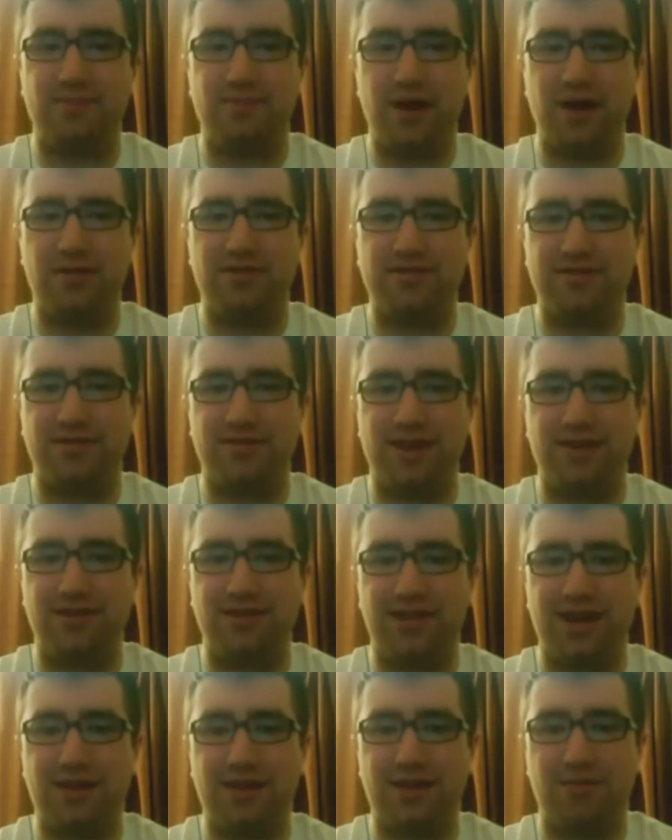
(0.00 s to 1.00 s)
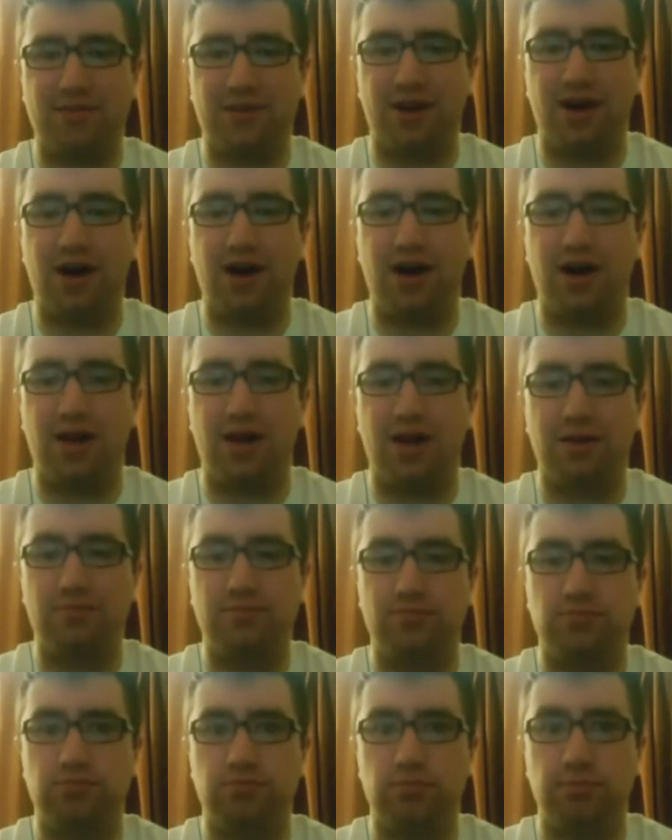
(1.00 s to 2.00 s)
bounced around a lot of
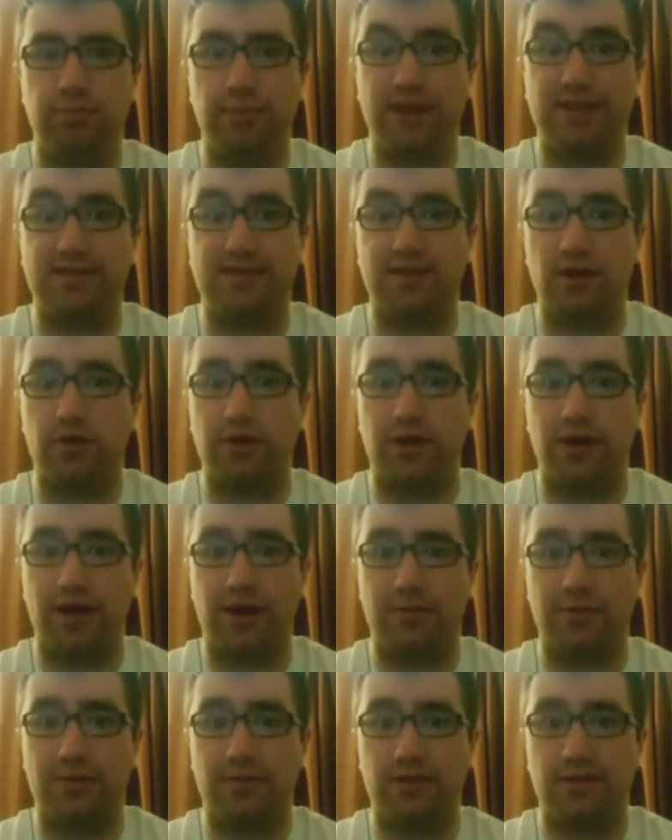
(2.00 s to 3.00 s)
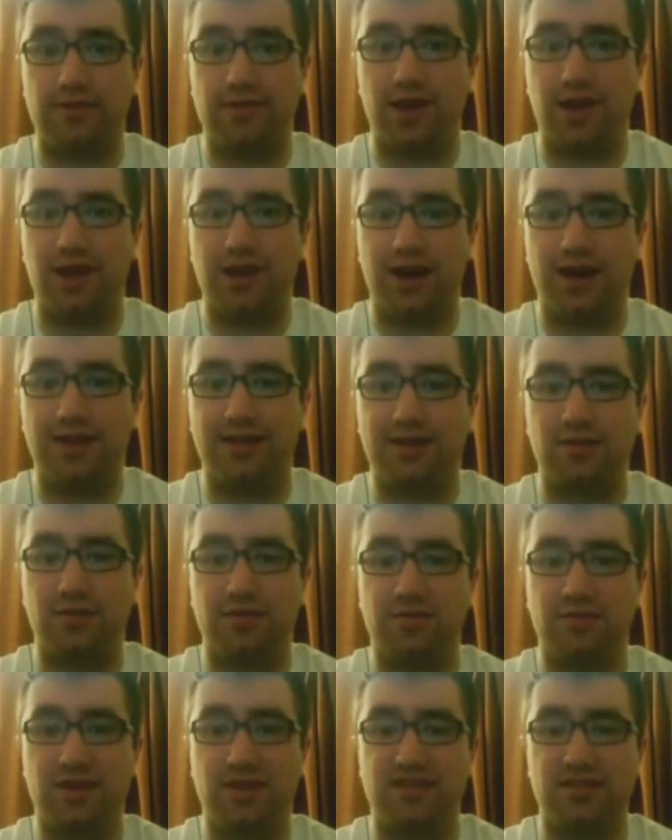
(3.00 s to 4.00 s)
Minnesota. I'm gonna say, I think it
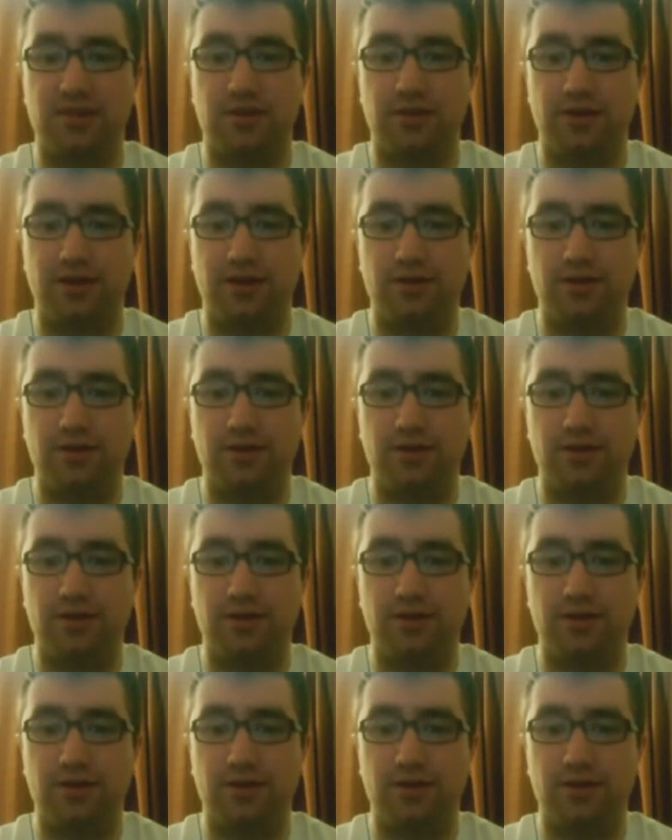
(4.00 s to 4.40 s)
was Minnesota.